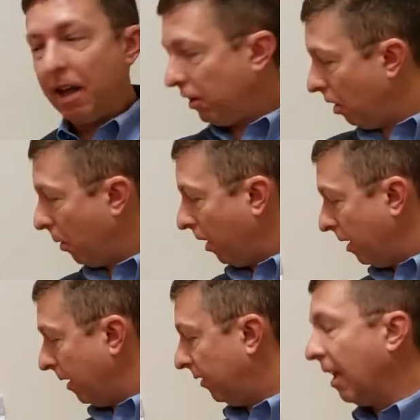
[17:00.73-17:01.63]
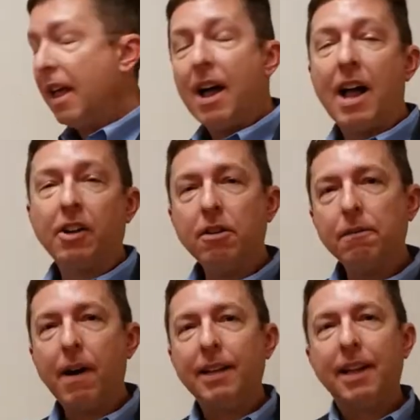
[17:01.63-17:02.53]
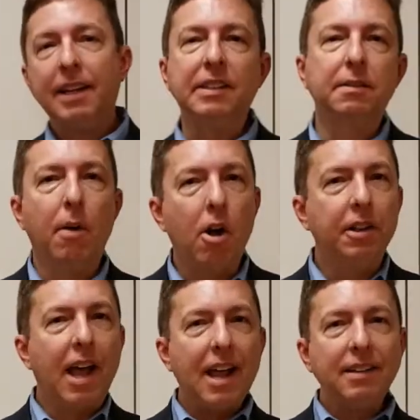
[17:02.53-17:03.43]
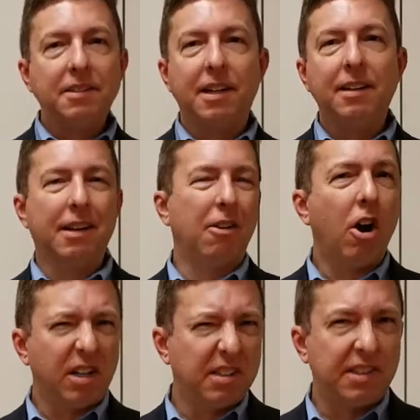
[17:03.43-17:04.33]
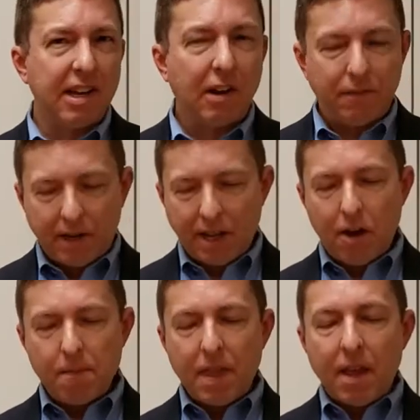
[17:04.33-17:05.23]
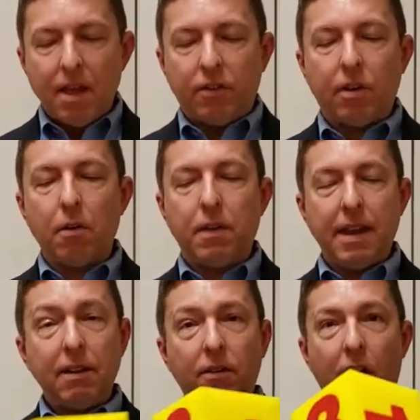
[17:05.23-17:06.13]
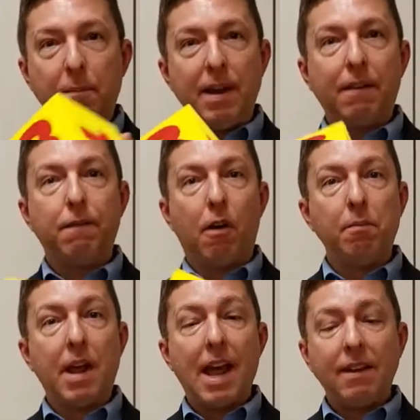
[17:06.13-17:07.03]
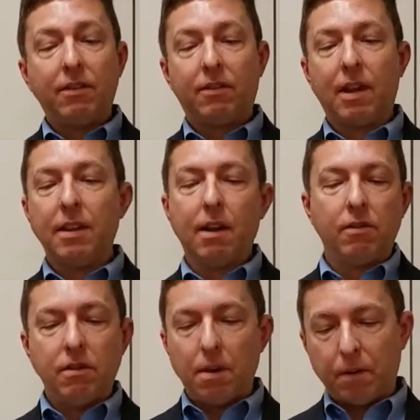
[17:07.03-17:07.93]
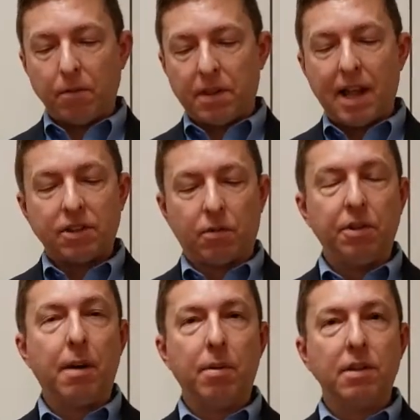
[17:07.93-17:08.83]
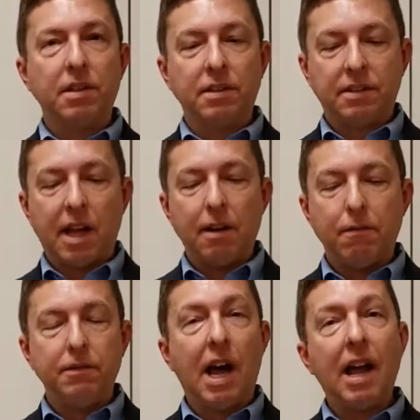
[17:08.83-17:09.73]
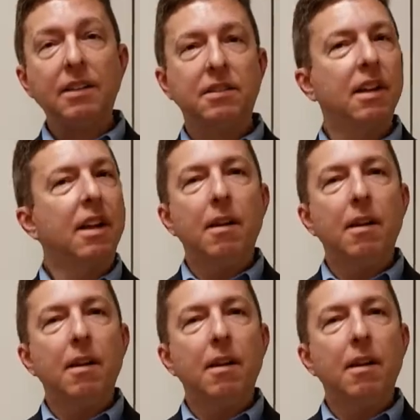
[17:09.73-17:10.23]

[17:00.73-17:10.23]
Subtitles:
You know where it is. I couldn't find any small dice, and they're to see on video. So these are big foam dice, and they're numbered with actual numbers instead of dots.